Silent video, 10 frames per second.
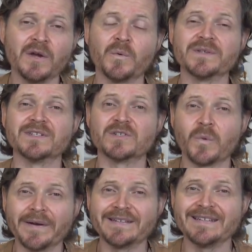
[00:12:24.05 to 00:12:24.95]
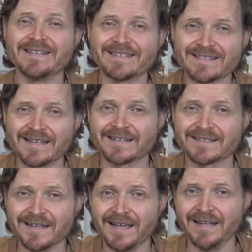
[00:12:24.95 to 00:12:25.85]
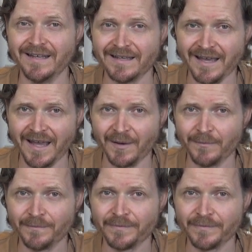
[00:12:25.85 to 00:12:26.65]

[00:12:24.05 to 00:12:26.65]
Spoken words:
was a 26-inning game.